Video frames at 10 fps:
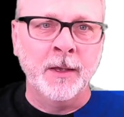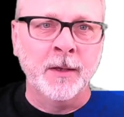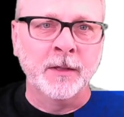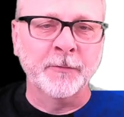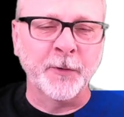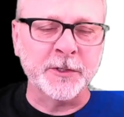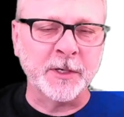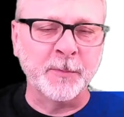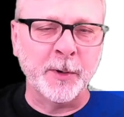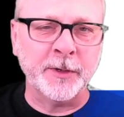The first
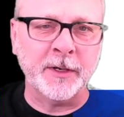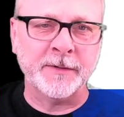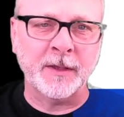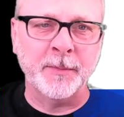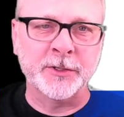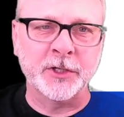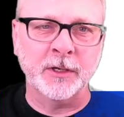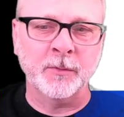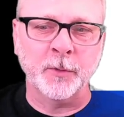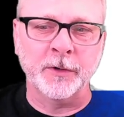component, as I
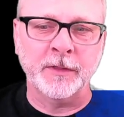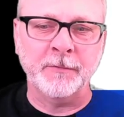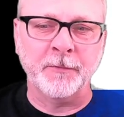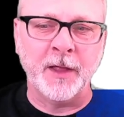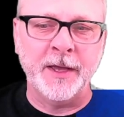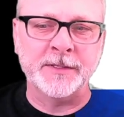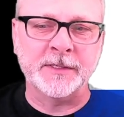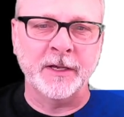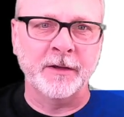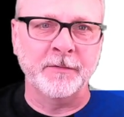mentioned, were the flights
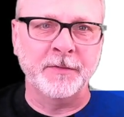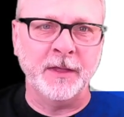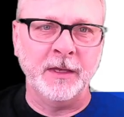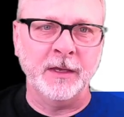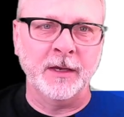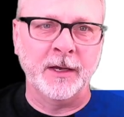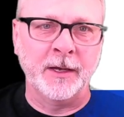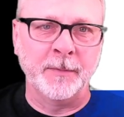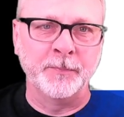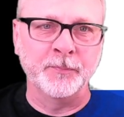of the
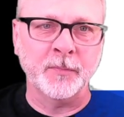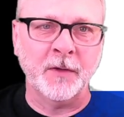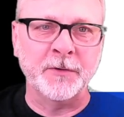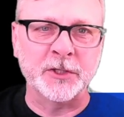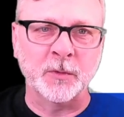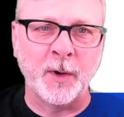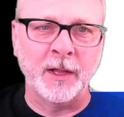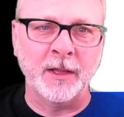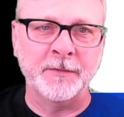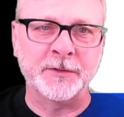Fish and
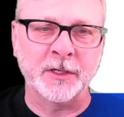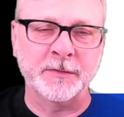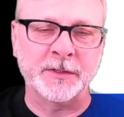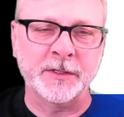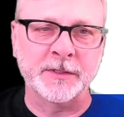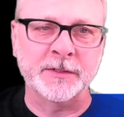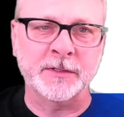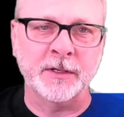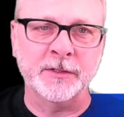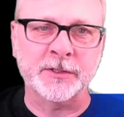Wildlife
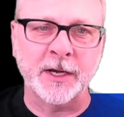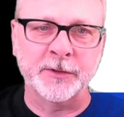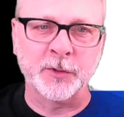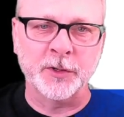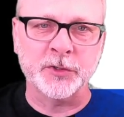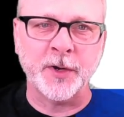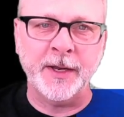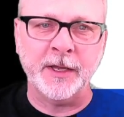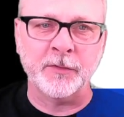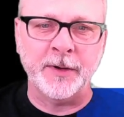Services styrotor
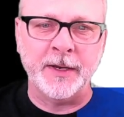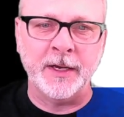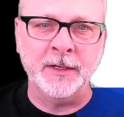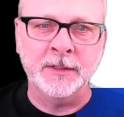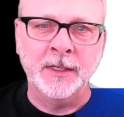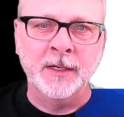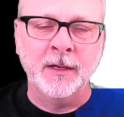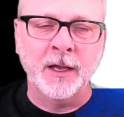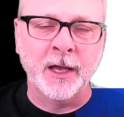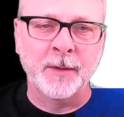training arena.
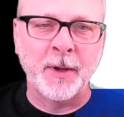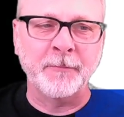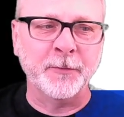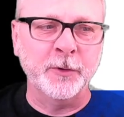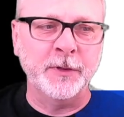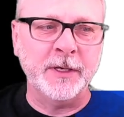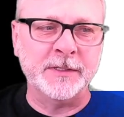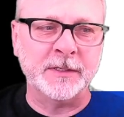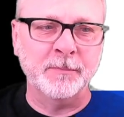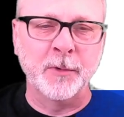I flew
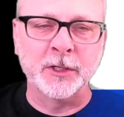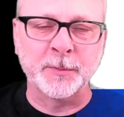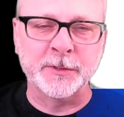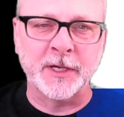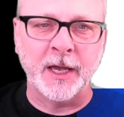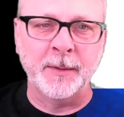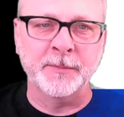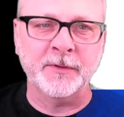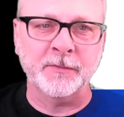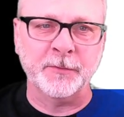these multiple
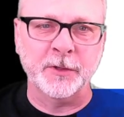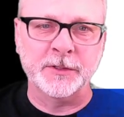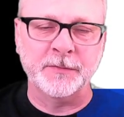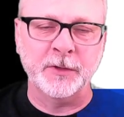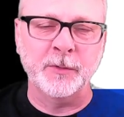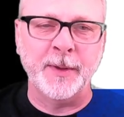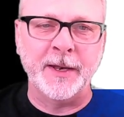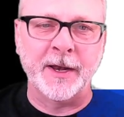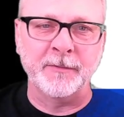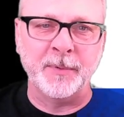times. For those of you who may
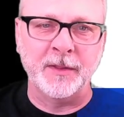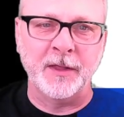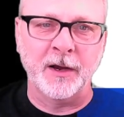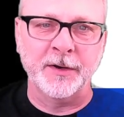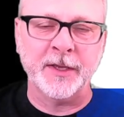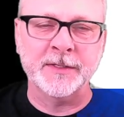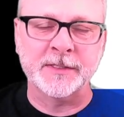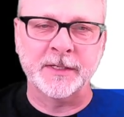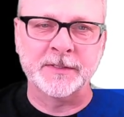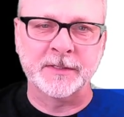not have been there, it
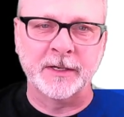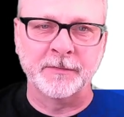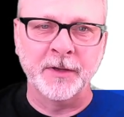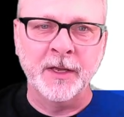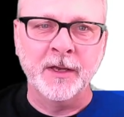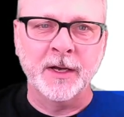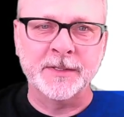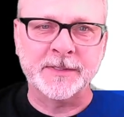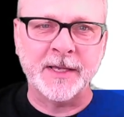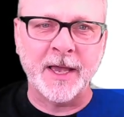consists of a
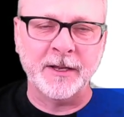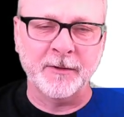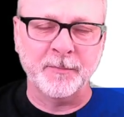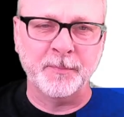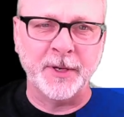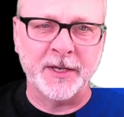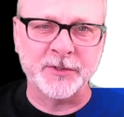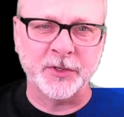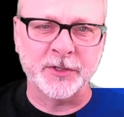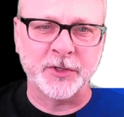set of
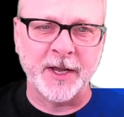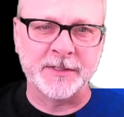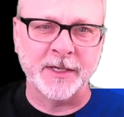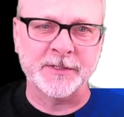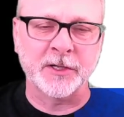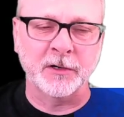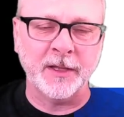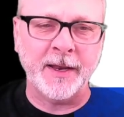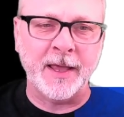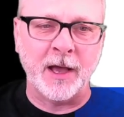pedestrian transects that are
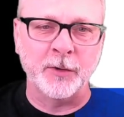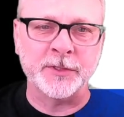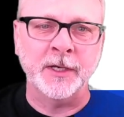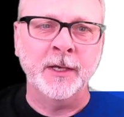laid out